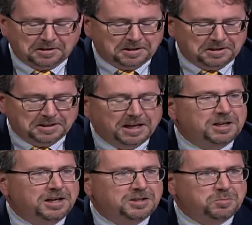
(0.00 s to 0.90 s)
And he said, I'd
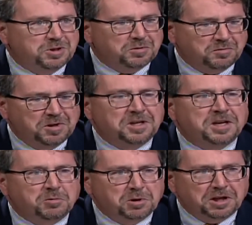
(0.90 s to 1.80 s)
like to be your friend.
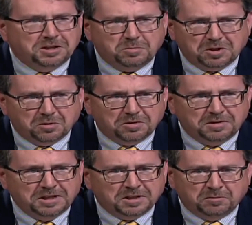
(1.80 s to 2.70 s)
I would like to be your Athena.